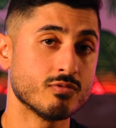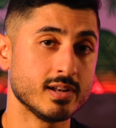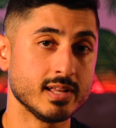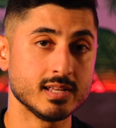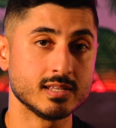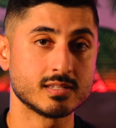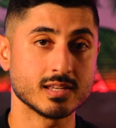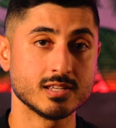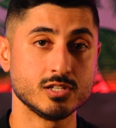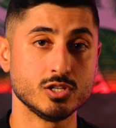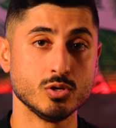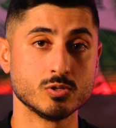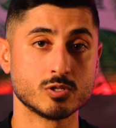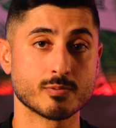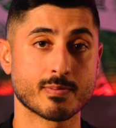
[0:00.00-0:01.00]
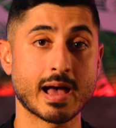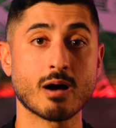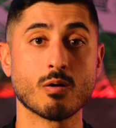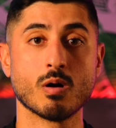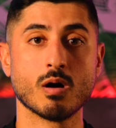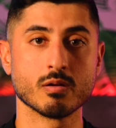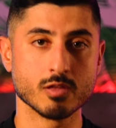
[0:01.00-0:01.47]
release is used to
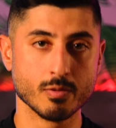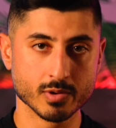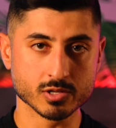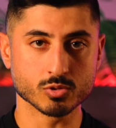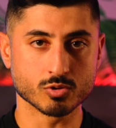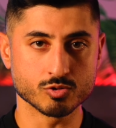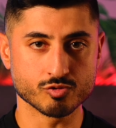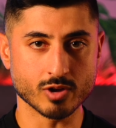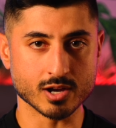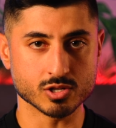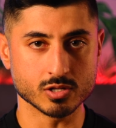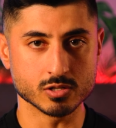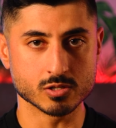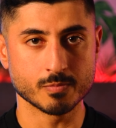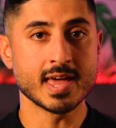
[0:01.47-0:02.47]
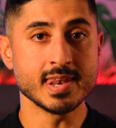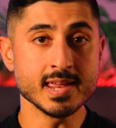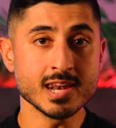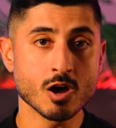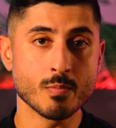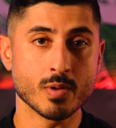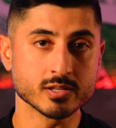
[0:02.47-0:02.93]
power your muscle contractions. And
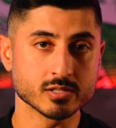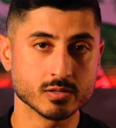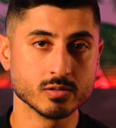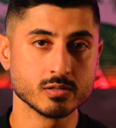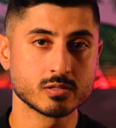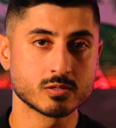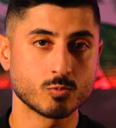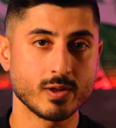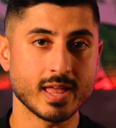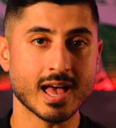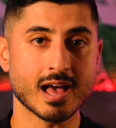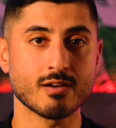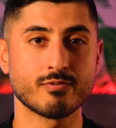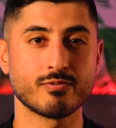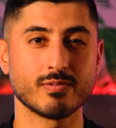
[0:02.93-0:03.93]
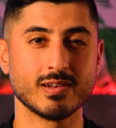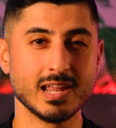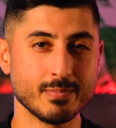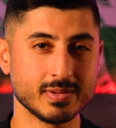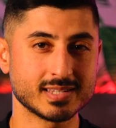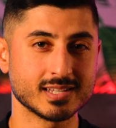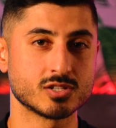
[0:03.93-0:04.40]
in our muscles, we have
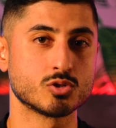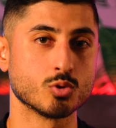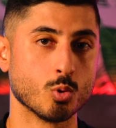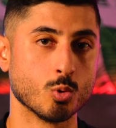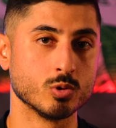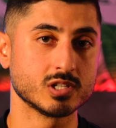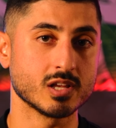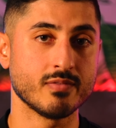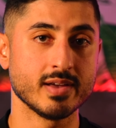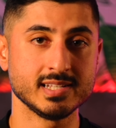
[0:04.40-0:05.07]
limited stores of